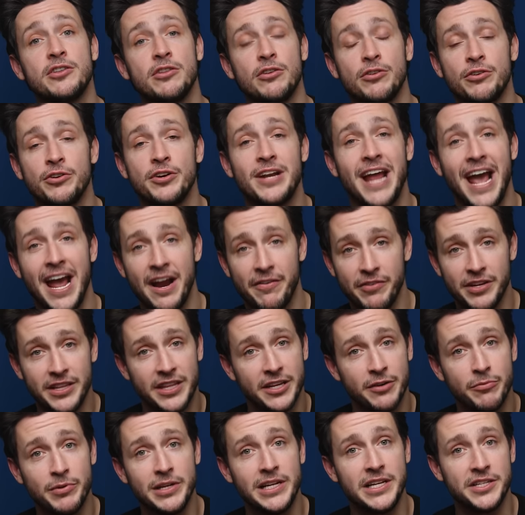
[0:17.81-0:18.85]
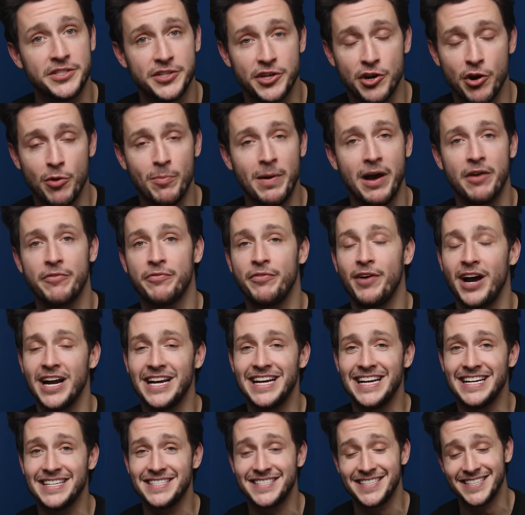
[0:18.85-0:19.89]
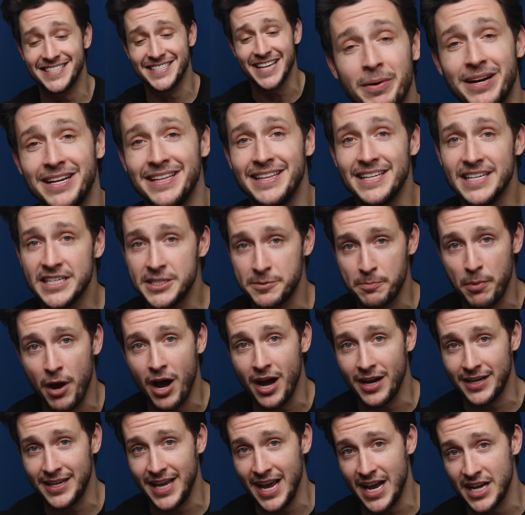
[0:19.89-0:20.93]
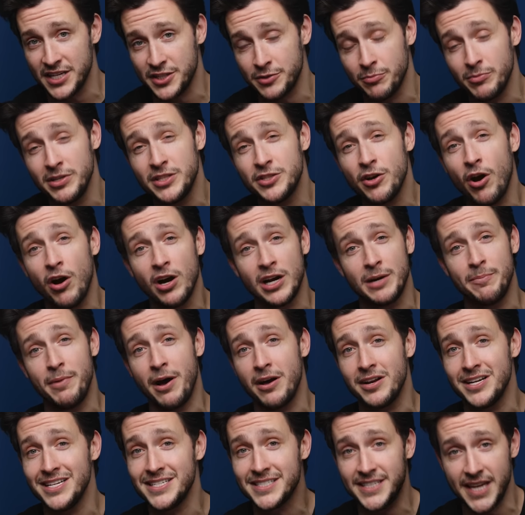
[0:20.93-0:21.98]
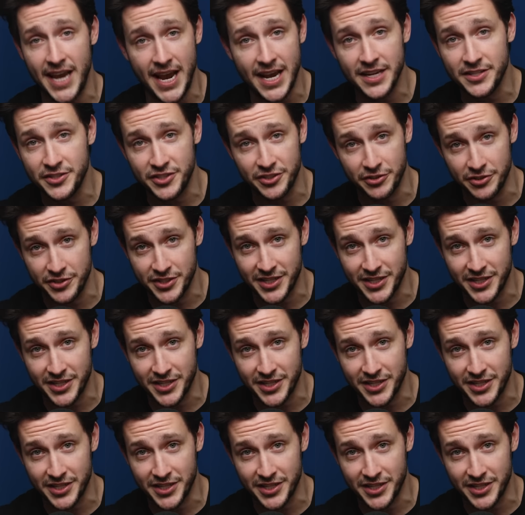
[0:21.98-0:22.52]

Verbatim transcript: learn everything we need to know about finances. But in this podcast, we talk about his cancer